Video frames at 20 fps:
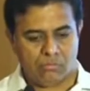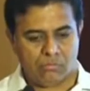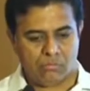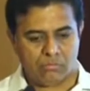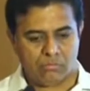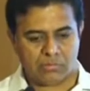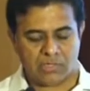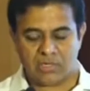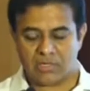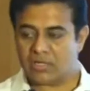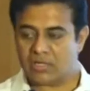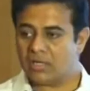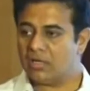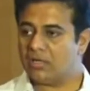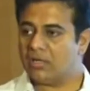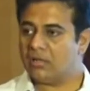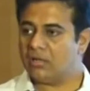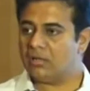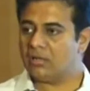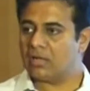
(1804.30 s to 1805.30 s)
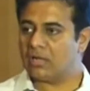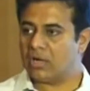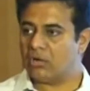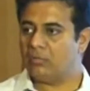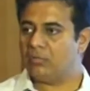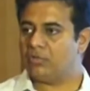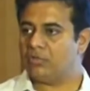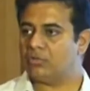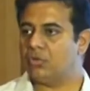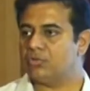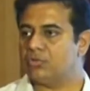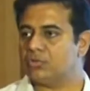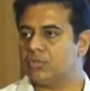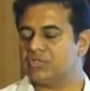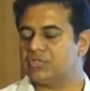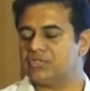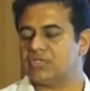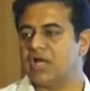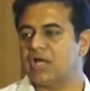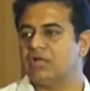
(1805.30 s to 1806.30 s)
Telangana government also has
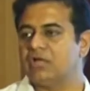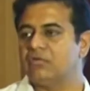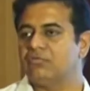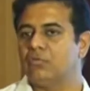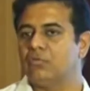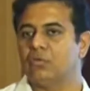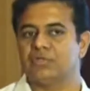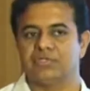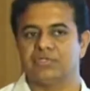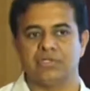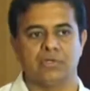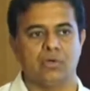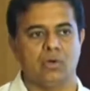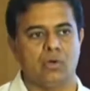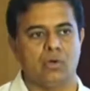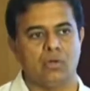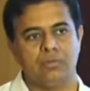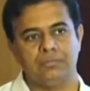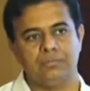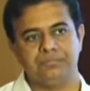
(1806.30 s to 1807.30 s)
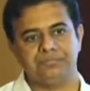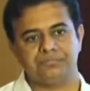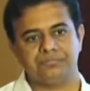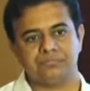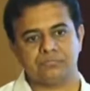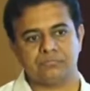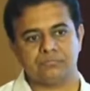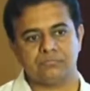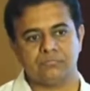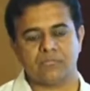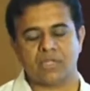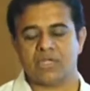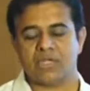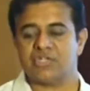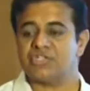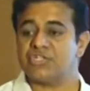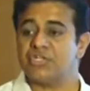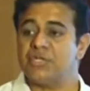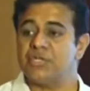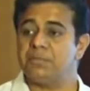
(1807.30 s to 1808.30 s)
started focusing on
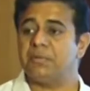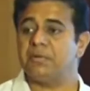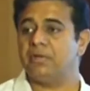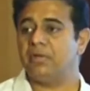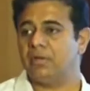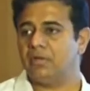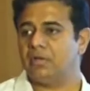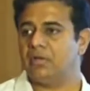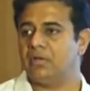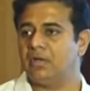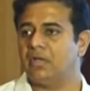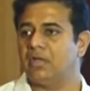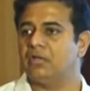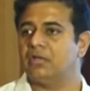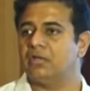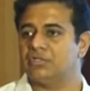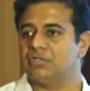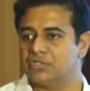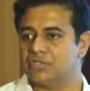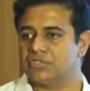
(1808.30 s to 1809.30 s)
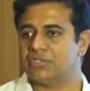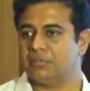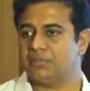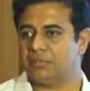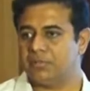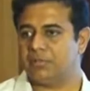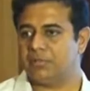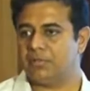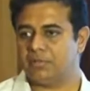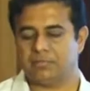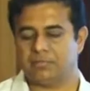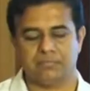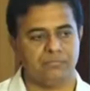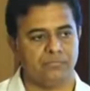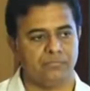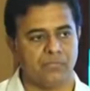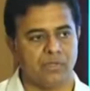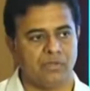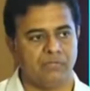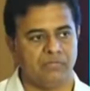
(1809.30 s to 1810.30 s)
sheep rearing and encouraging sheep rearing.
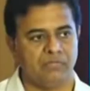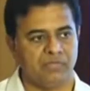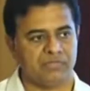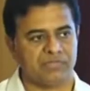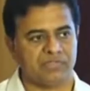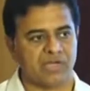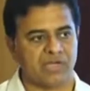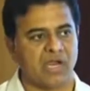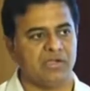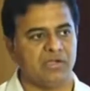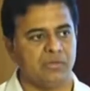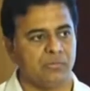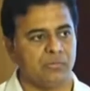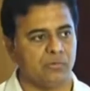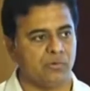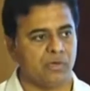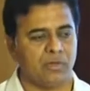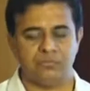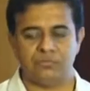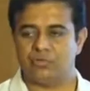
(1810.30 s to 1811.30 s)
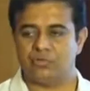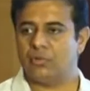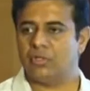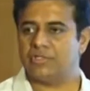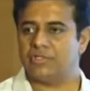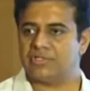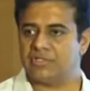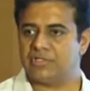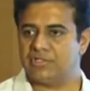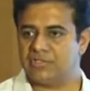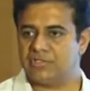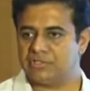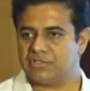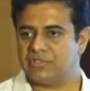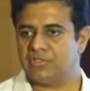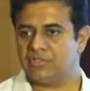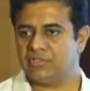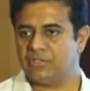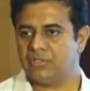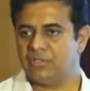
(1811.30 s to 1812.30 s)
We have started a program through
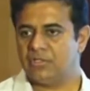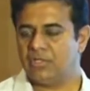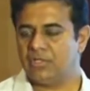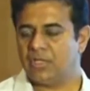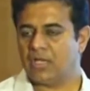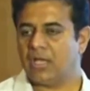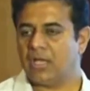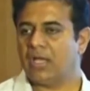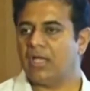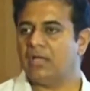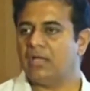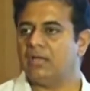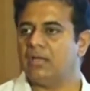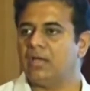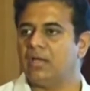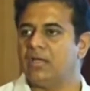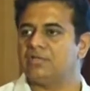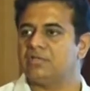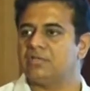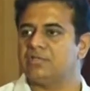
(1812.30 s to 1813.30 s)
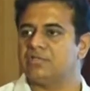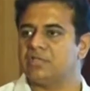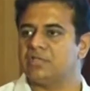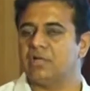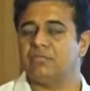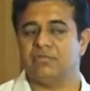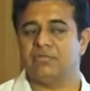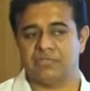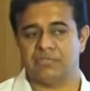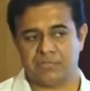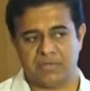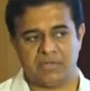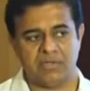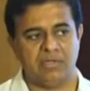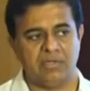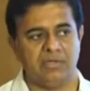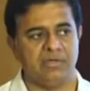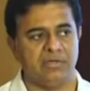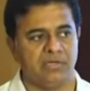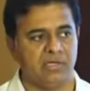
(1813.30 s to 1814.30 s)
NCDC, and as a result, we spent
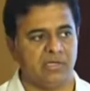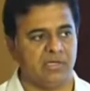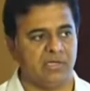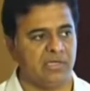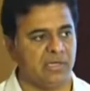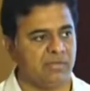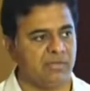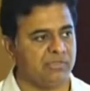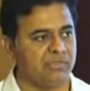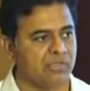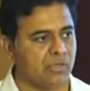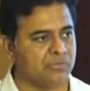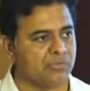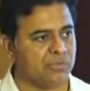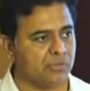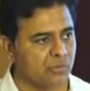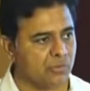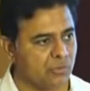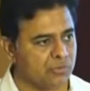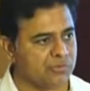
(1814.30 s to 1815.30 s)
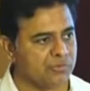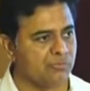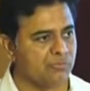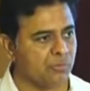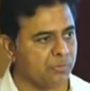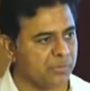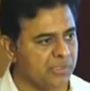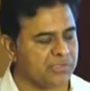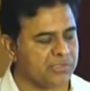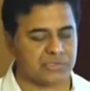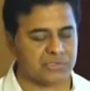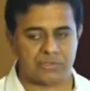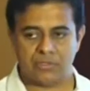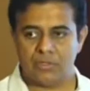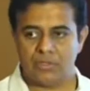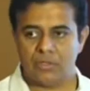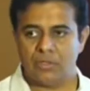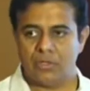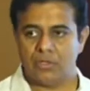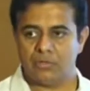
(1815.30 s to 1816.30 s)
nearly 11,000 crores of rupees.
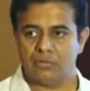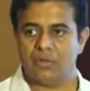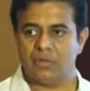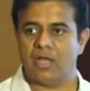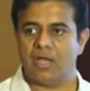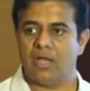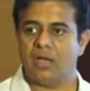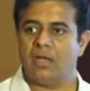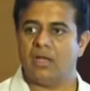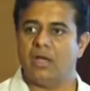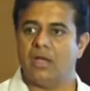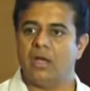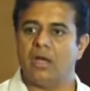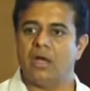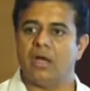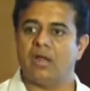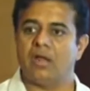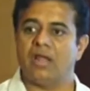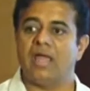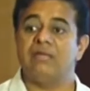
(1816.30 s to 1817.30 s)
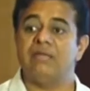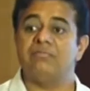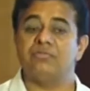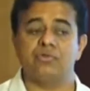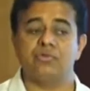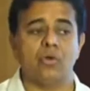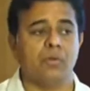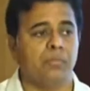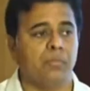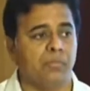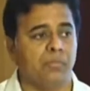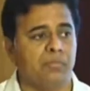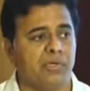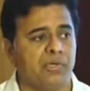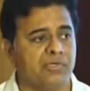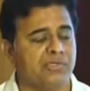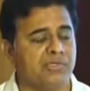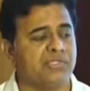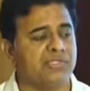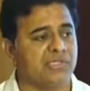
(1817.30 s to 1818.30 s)
Today, our livestock
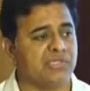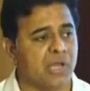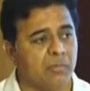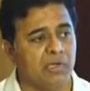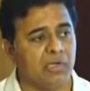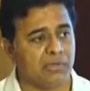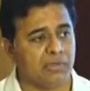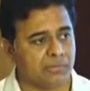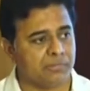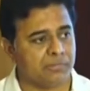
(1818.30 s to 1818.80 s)
population has doubled,